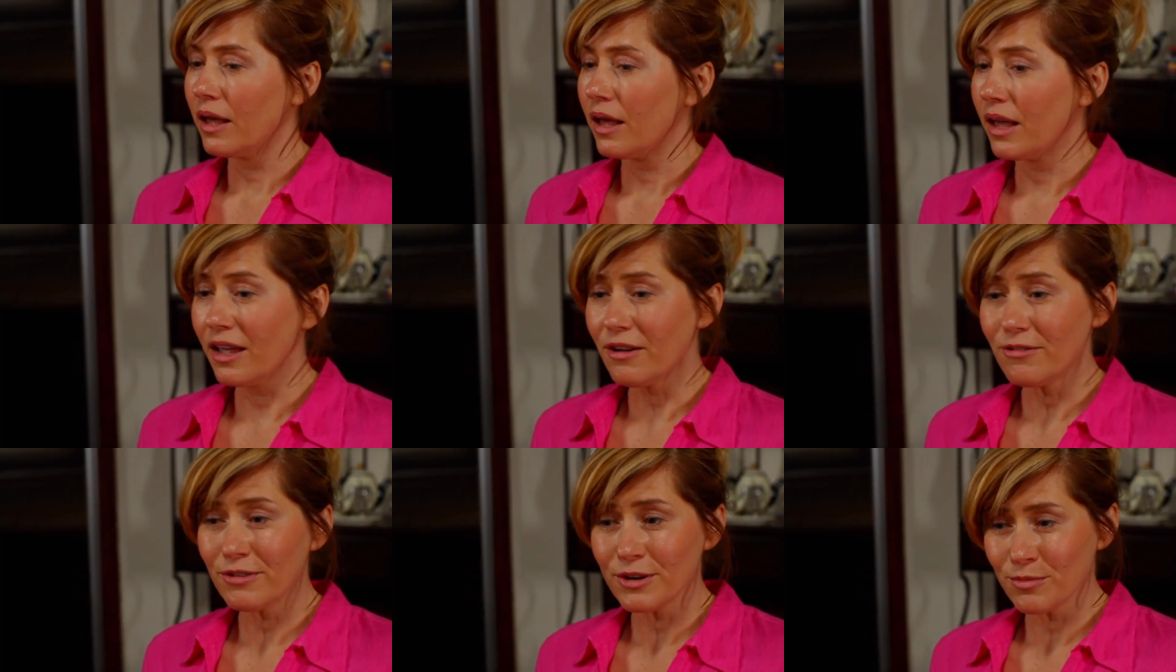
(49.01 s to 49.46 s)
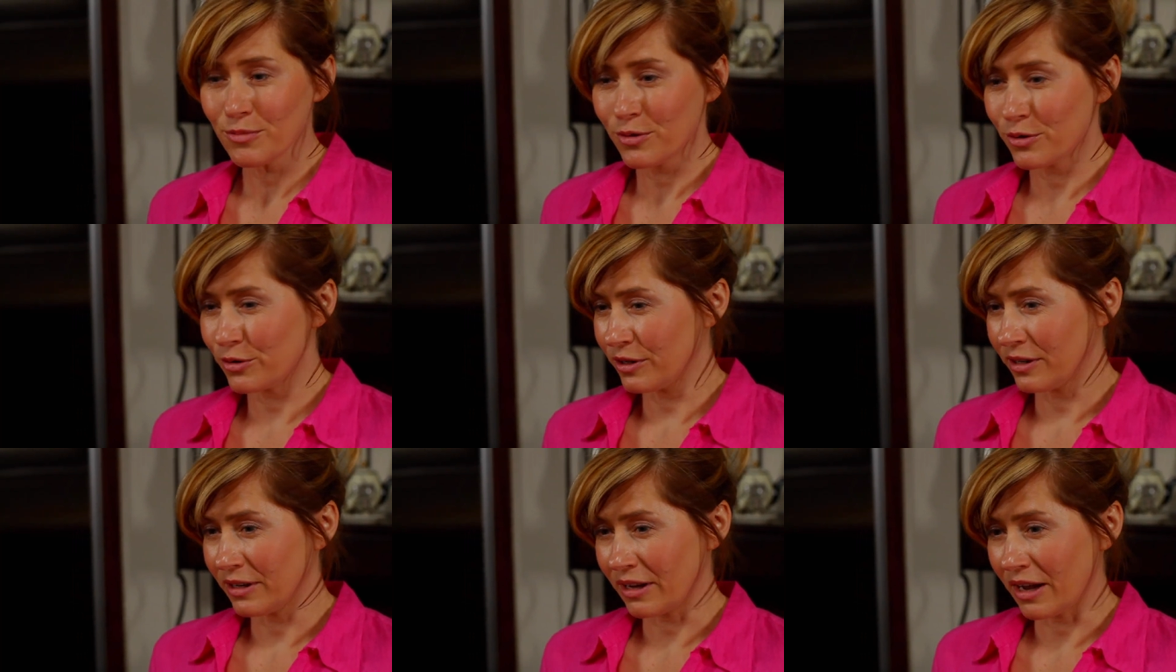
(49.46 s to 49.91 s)
Every
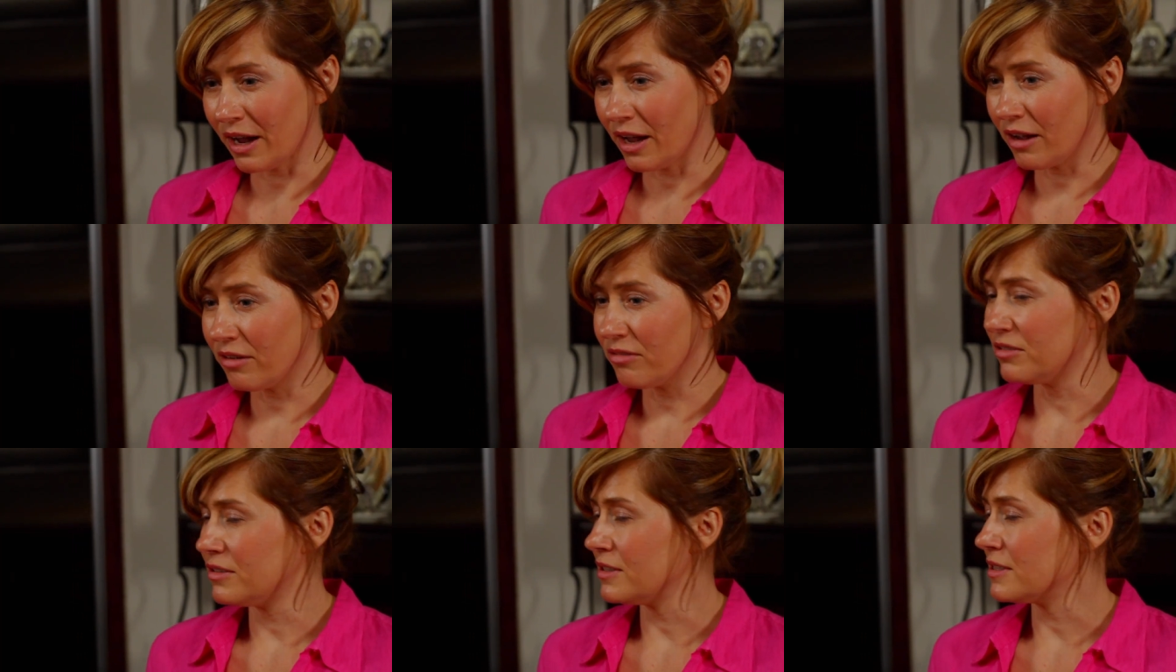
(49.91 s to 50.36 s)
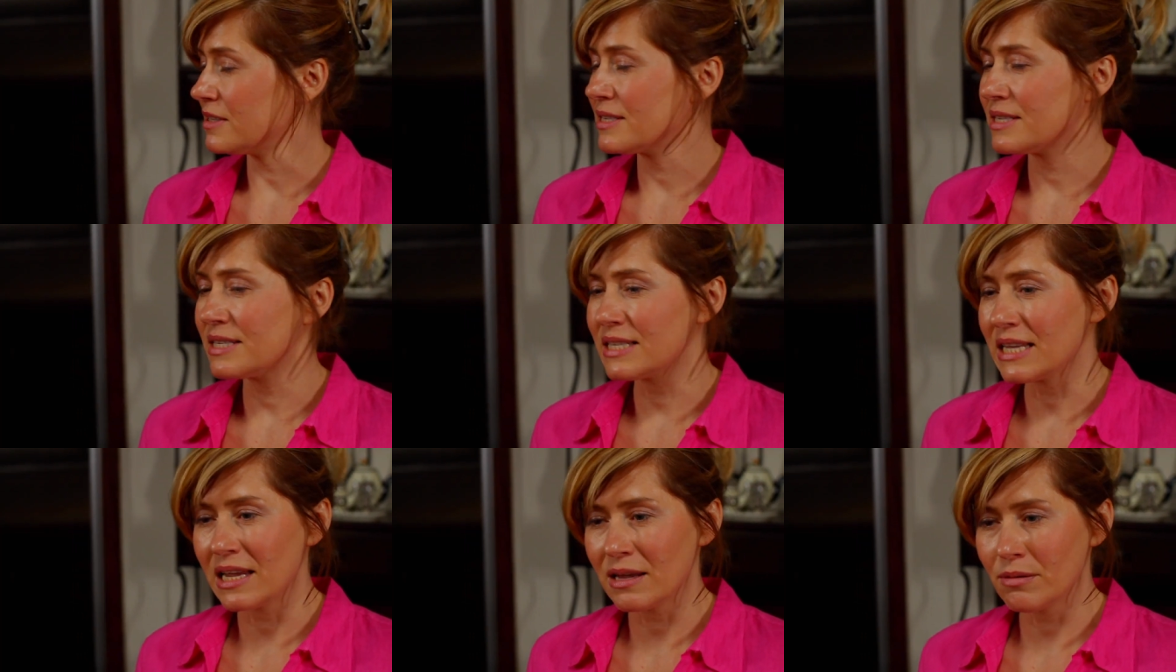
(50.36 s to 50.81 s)
morning I have the
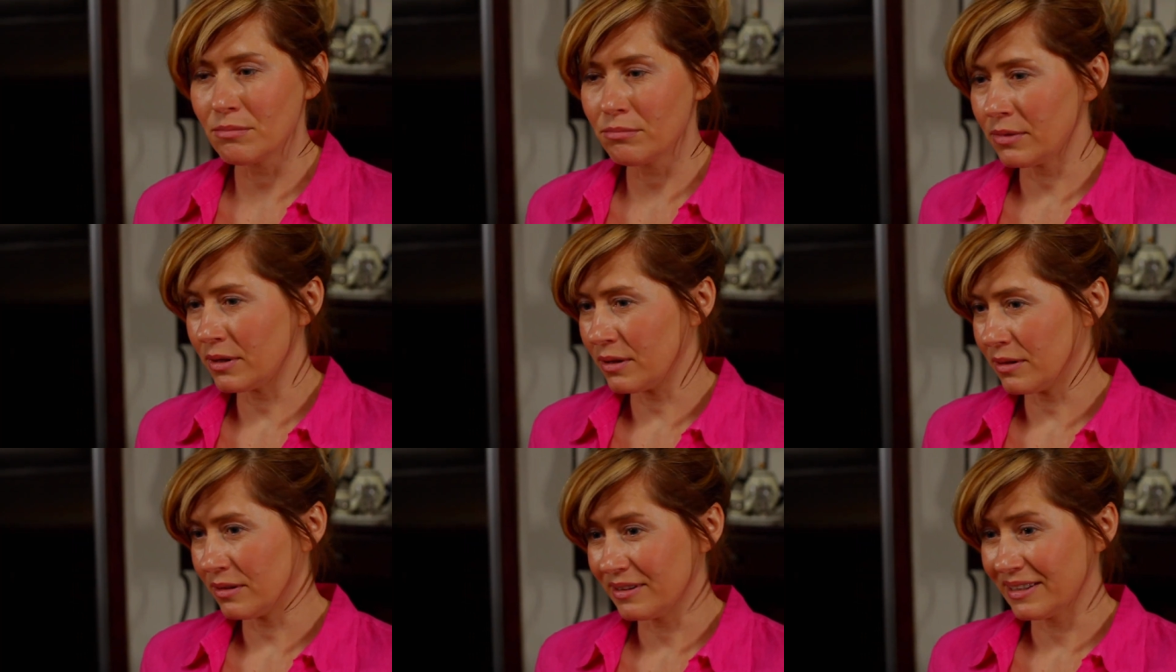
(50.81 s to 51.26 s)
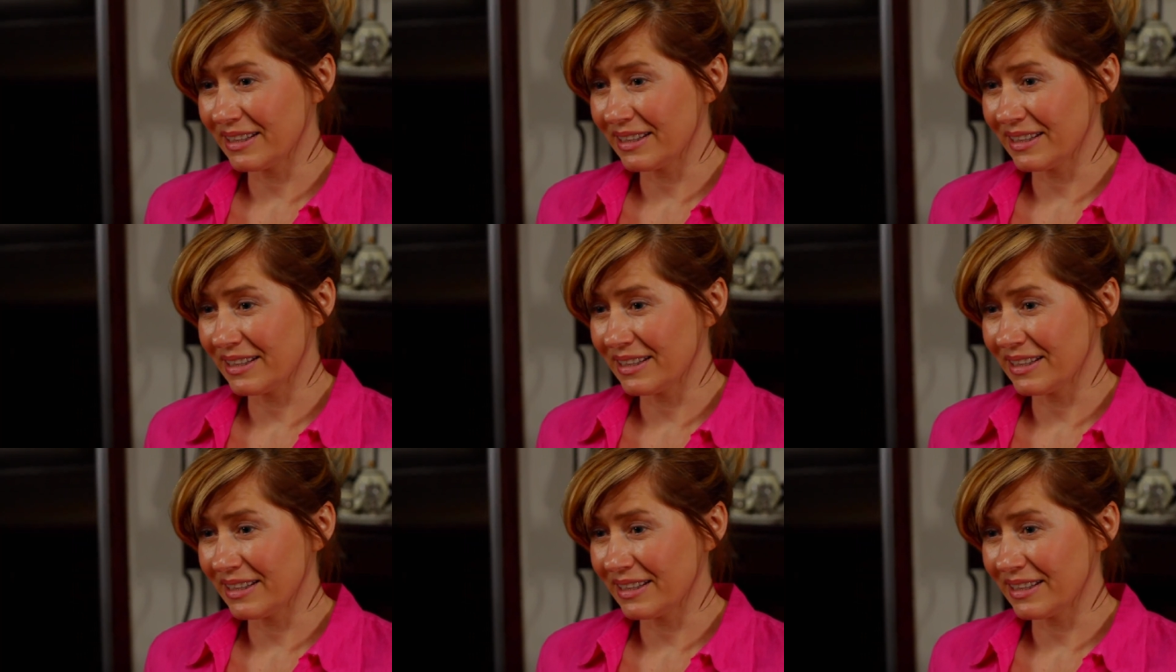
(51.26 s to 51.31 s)
same meal